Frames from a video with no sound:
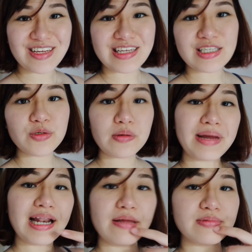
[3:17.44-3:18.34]
So this is what
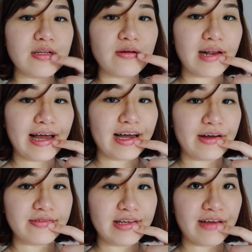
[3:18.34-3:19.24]
my lips look like
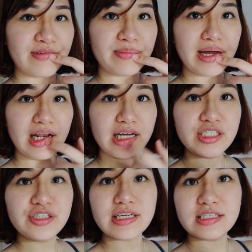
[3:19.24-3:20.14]
after having my
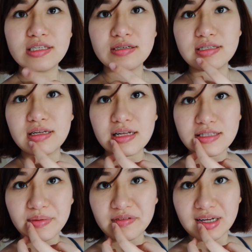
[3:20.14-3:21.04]
lunch. You can still see
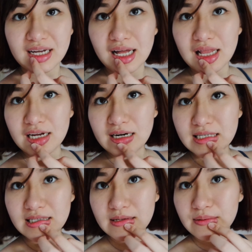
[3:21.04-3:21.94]
that some of the color
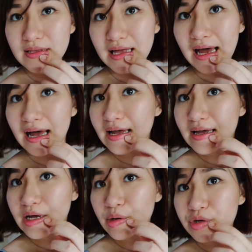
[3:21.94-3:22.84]
is still there,
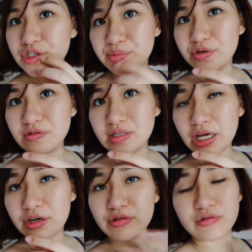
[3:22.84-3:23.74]
which proves
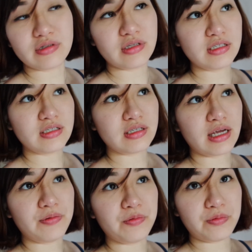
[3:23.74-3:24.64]
that, you know, this is
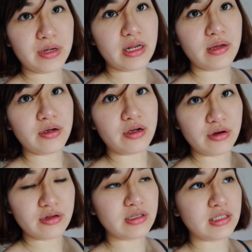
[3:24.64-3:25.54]
a really
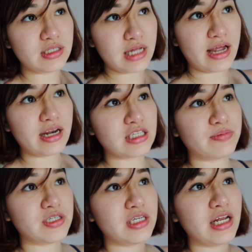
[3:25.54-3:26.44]
good stain,
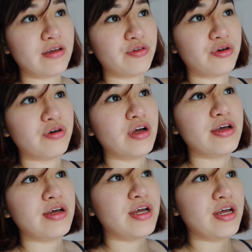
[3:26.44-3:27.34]
especially if, you know,
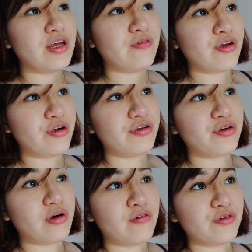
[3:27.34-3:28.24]
if you're
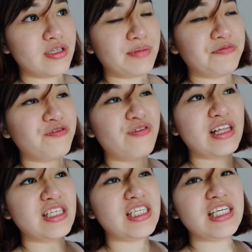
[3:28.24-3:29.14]
gonna go out for some
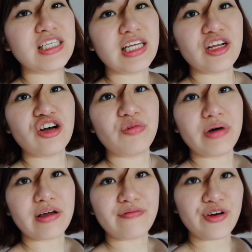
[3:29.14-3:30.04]
fancy dinner or
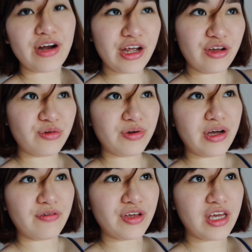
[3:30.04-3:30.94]
whatever, and you don't
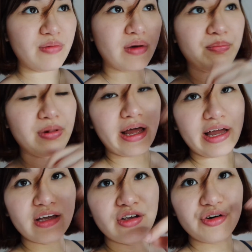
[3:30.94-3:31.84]
have to keep
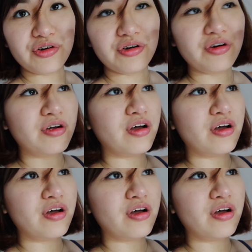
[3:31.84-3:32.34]
applying your